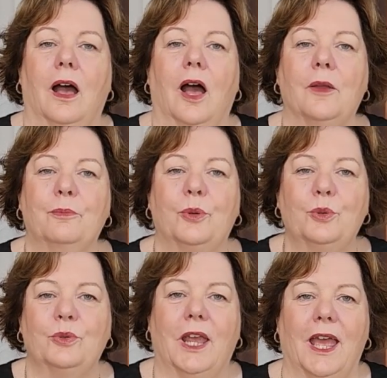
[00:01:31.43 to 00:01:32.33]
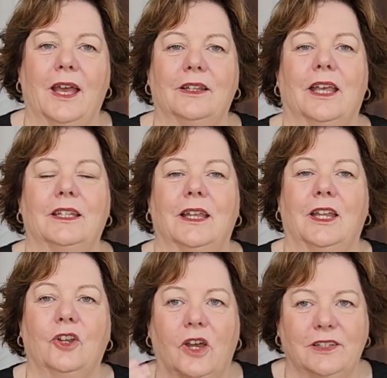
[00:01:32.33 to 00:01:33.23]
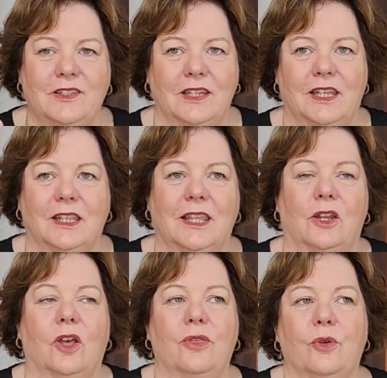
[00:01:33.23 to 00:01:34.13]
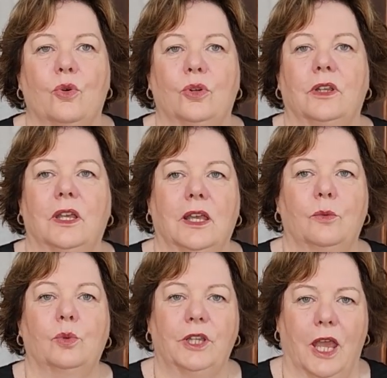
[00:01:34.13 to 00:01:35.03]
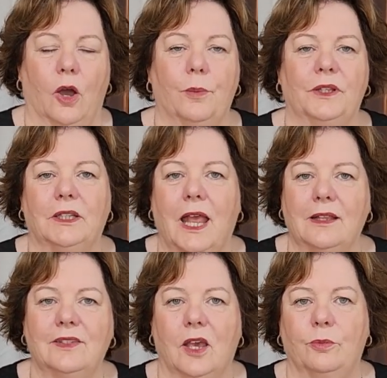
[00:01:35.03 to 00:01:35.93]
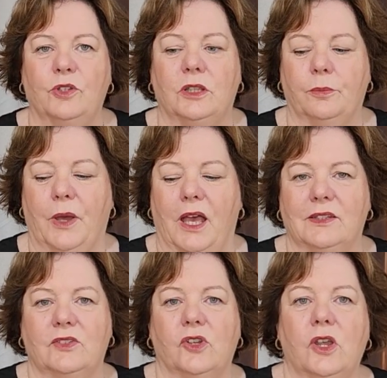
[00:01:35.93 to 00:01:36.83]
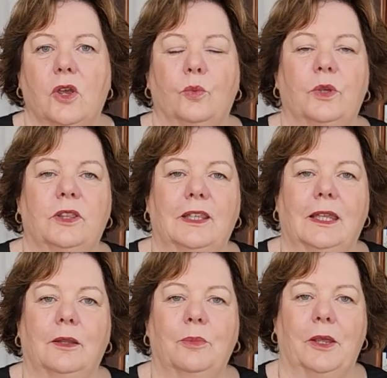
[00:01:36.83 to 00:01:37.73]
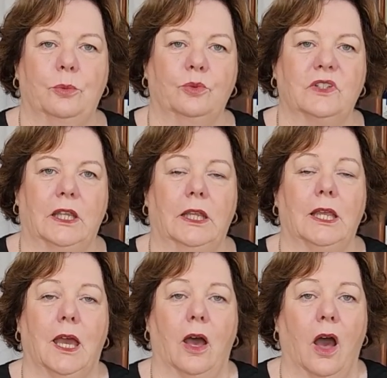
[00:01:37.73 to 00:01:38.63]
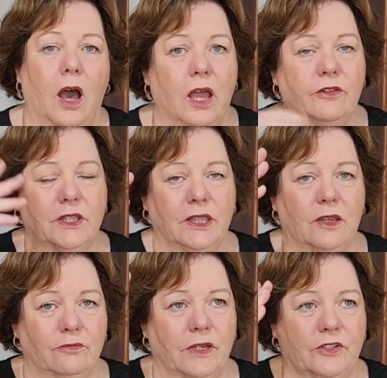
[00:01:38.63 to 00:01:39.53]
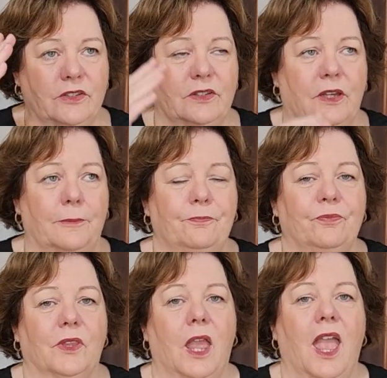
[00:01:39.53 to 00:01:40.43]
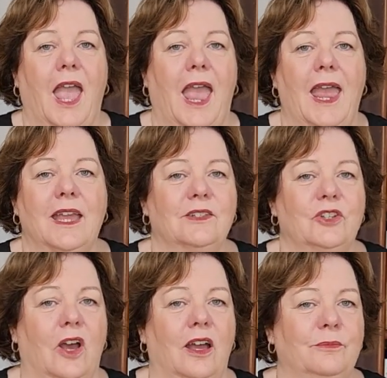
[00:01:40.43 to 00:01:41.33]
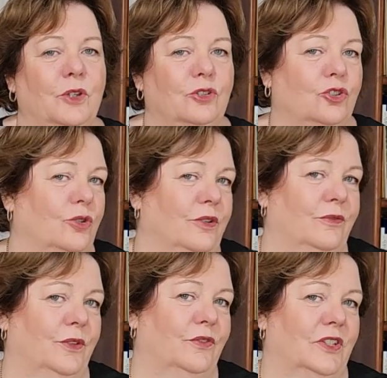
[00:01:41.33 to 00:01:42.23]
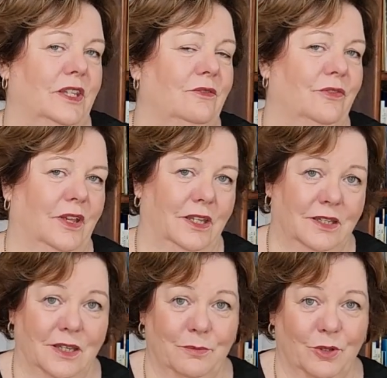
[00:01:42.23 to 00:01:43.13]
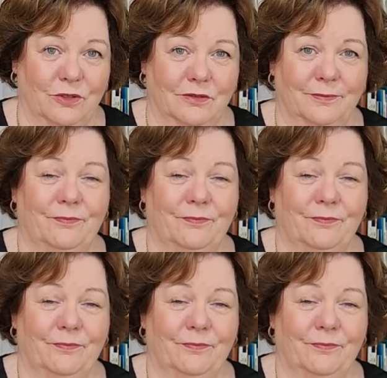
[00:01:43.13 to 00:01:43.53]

I pulled out an idea that I thought would help, and it has helped in the past with getting people singing higher in their register. And I'm not sure if you've seen Finding Nemo,